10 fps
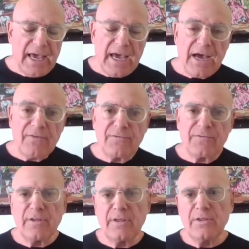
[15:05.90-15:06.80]
have
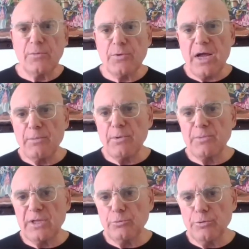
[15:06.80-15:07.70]
the
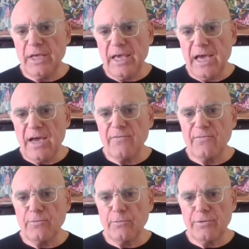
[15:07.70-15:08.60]
problem that we
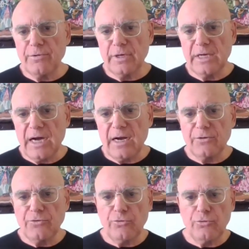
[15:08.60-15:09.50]
have with
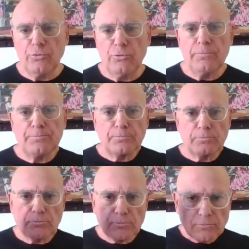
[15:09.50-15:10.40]
regard to
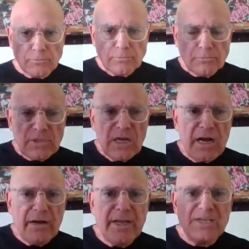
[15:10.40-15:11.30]

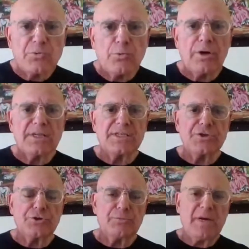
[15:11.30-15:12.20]
arrest warrants
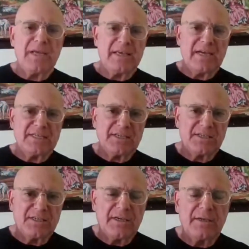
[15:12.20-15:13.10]
issued by the
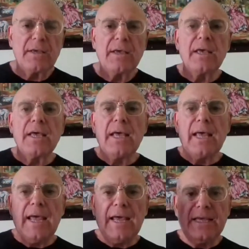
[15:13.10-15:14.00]
ICC
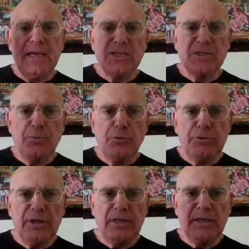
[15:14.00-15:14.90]
against
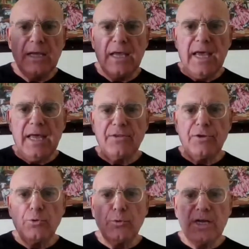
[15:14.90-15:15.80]
Putin, and
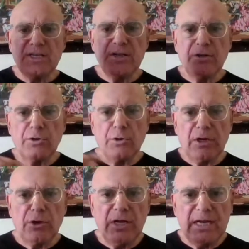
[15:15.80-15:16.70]
the US and
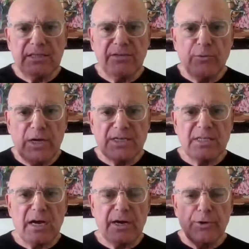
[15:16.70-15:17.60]
the collective
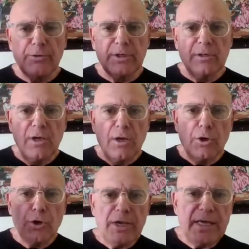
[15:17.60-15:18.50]
West arguing
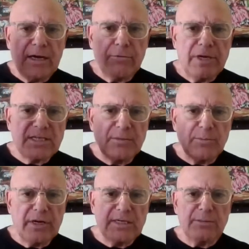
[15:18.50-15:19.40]
Go ahead, arrest
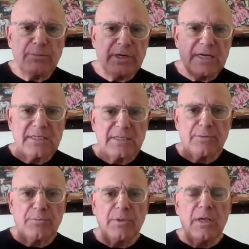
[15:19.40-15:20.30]
him, arrest him, arrest
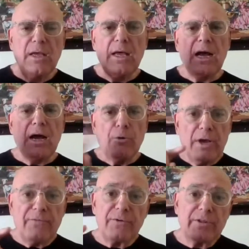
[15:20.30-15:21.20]
him.
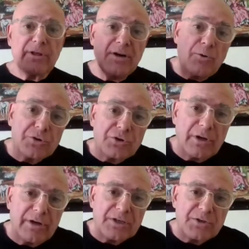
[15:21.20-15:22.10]
However, there are
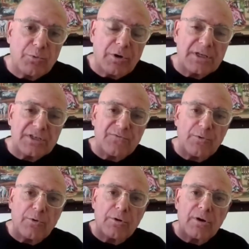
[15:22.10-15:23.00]
also arrest warrants
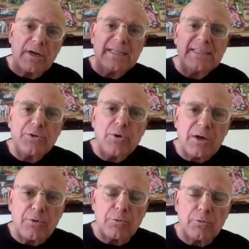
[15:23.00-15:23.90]
for
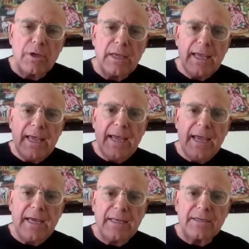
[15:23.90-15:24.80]
Netanyahu
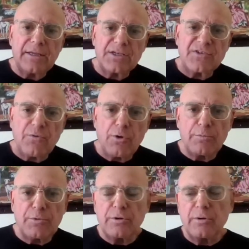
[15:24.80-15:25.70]
and his
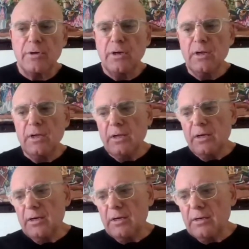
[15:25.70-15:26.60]
former
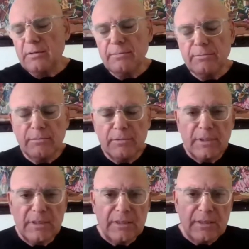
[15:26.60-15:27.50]
um,
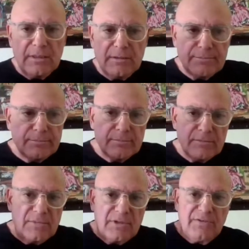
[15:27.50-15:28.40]
um,
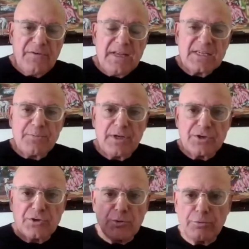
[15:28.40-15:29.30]
defense
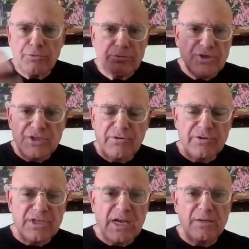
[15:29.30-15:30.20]
minister, who just
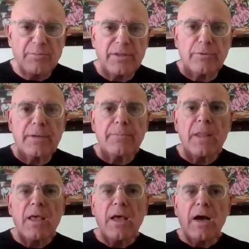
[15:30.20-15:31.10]
resigned, by the way.
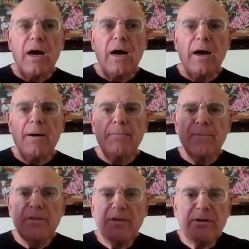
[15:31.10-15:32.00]

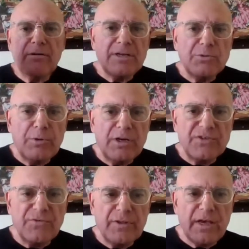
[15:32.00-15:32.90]
There are arrest
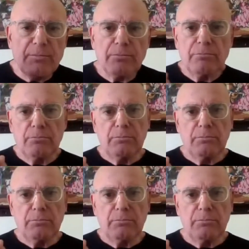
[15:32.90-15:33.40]
warrants for them.